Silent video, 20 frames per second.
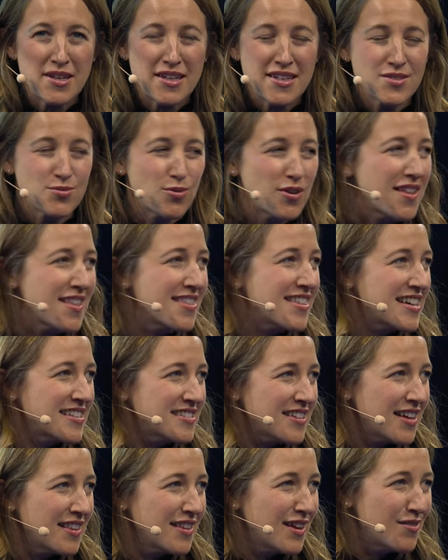because one of the
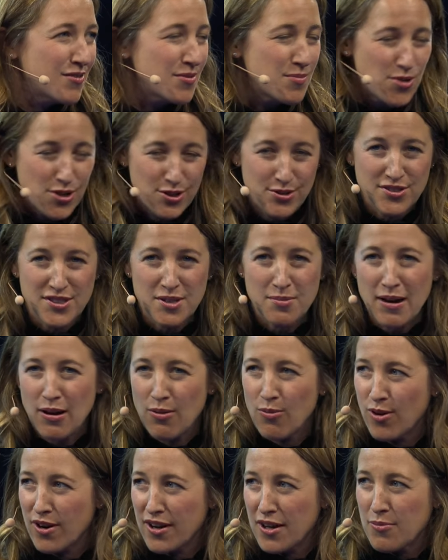things I loved most
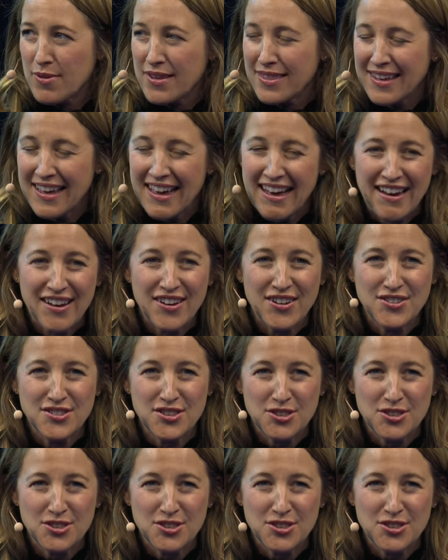about working with Cal,